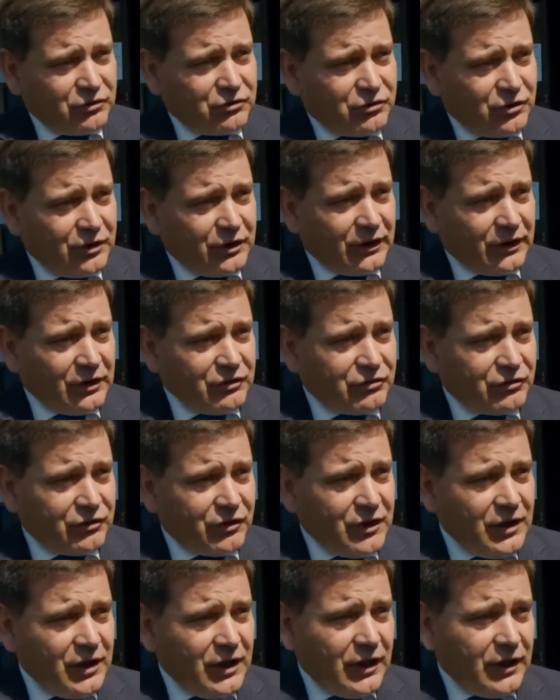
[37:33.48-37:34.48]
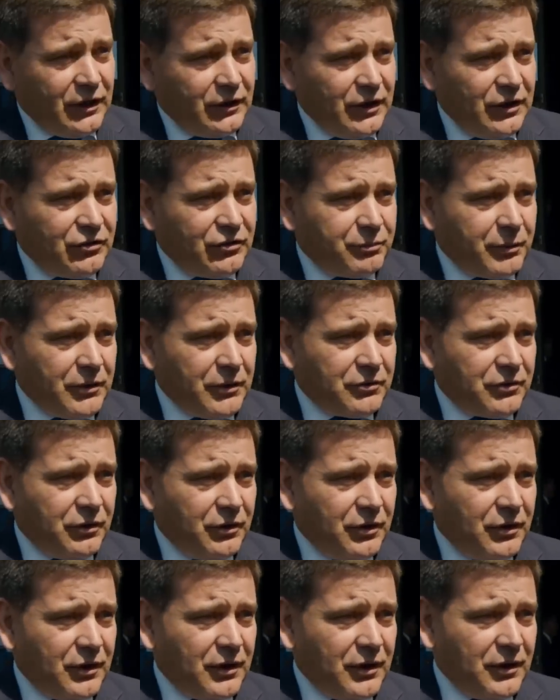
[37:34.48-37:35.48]
a journalist, and he spoke
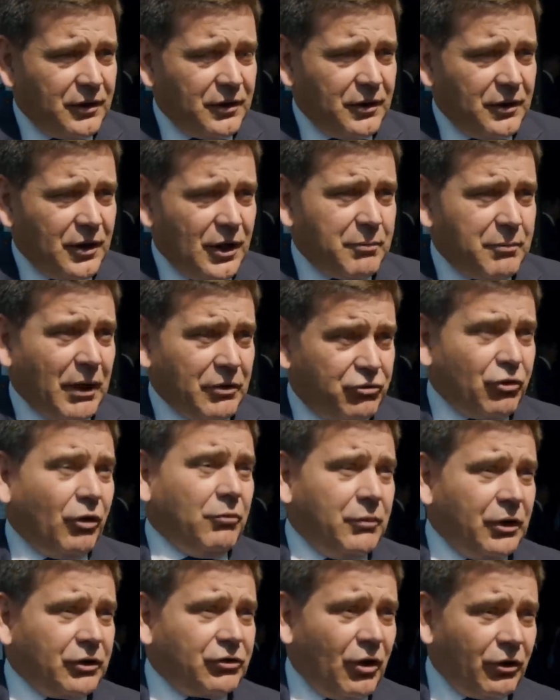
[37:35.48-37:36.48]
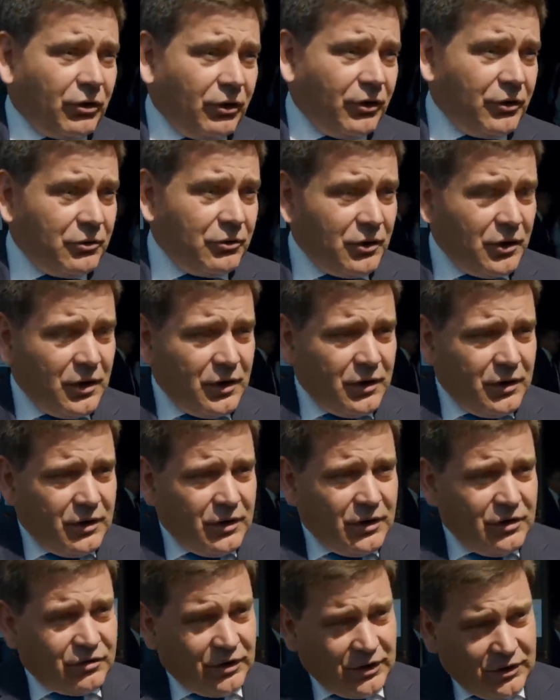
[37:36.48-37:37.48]
about John McDonnell,
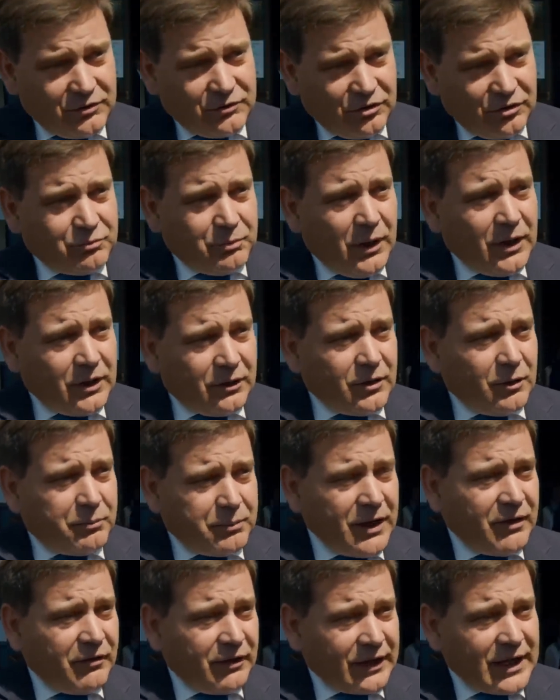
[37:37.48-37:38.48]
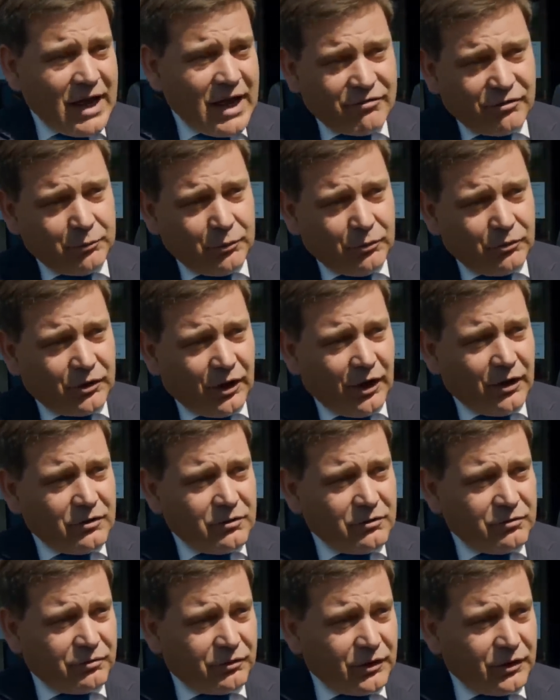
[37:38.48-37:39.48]
who he said, despite appearing an affable
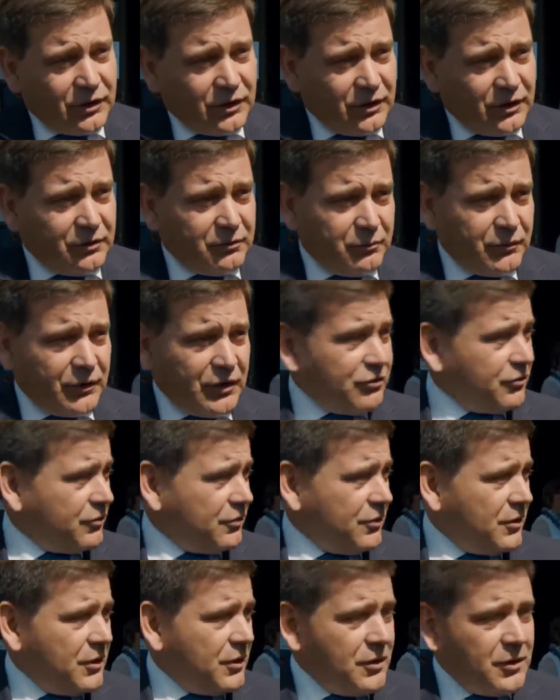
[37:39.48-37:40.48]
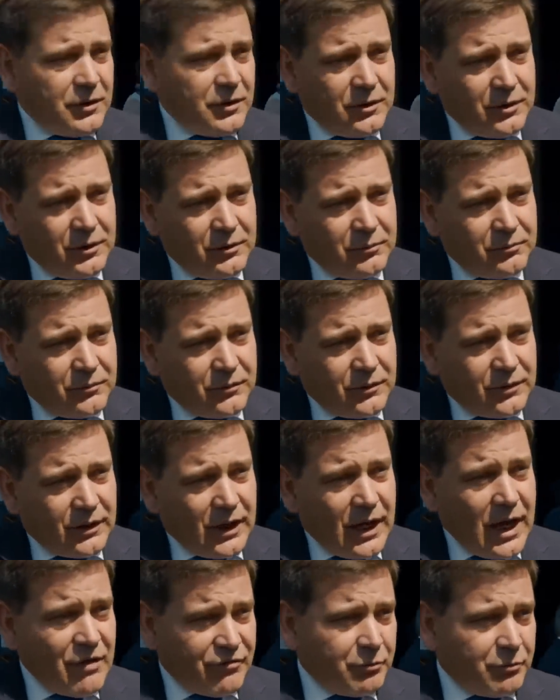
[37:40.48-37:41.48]
cove with his
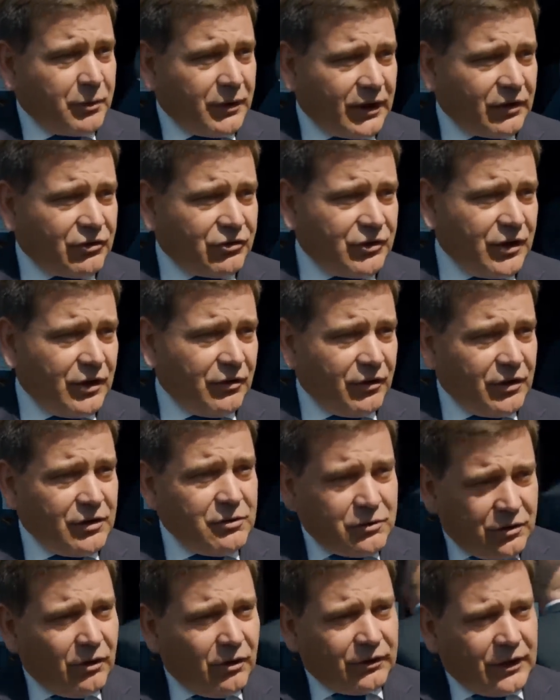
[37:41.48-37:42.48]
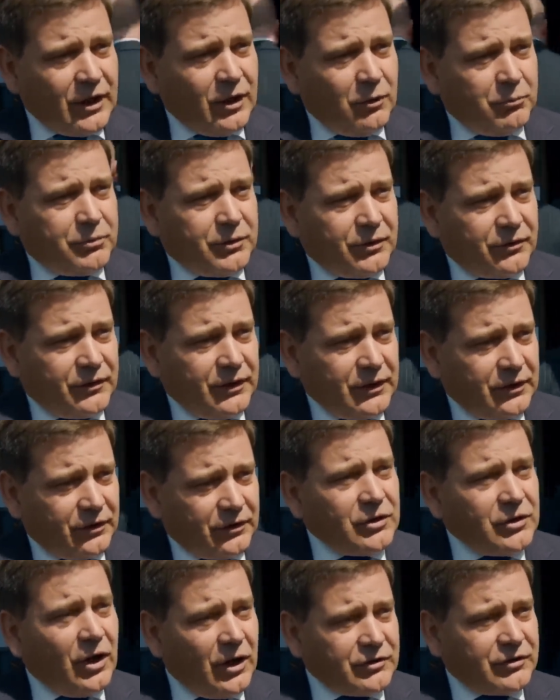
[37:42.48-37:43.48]
affable exterior, you can't help but think
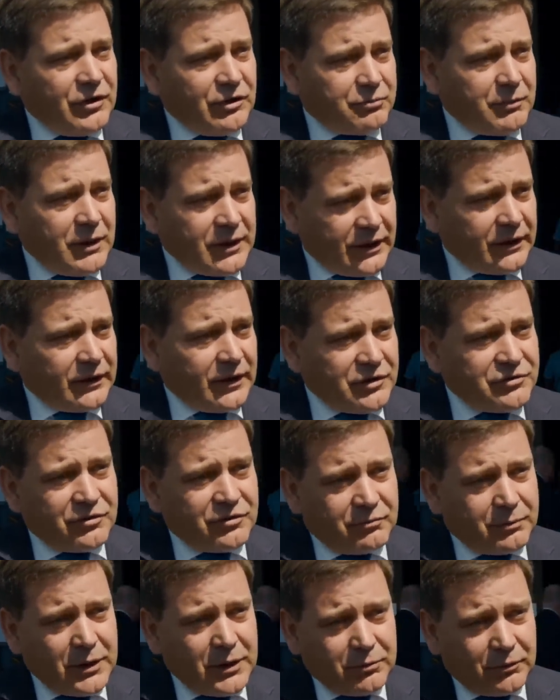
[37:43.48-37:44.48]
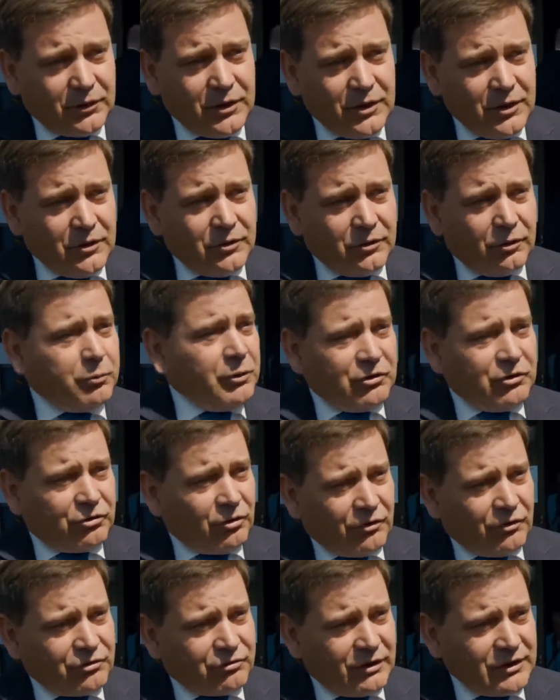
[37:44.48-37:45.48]
at night he's making lists of people who'll be
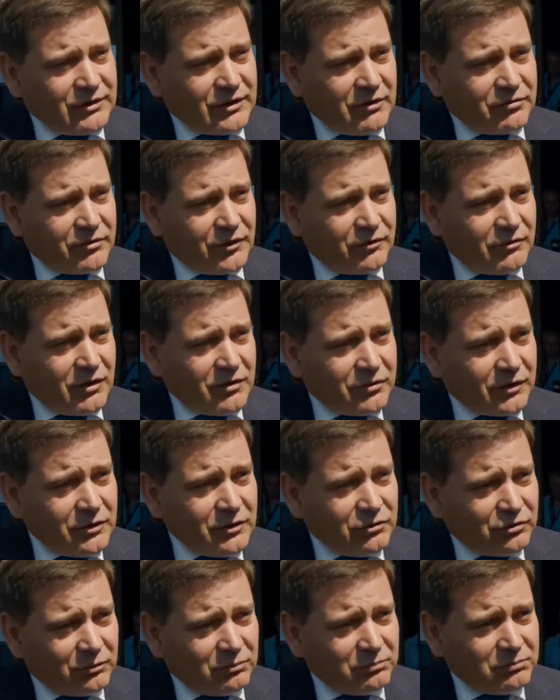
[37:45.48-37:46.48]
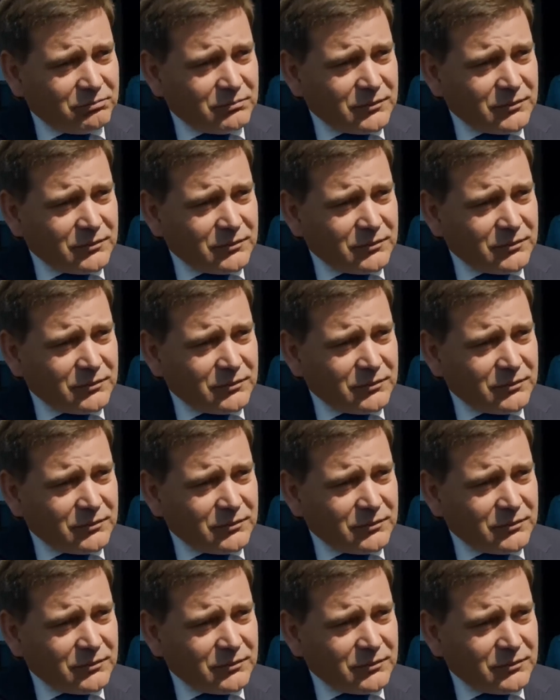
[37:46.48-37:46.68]
shot straight after the revolution.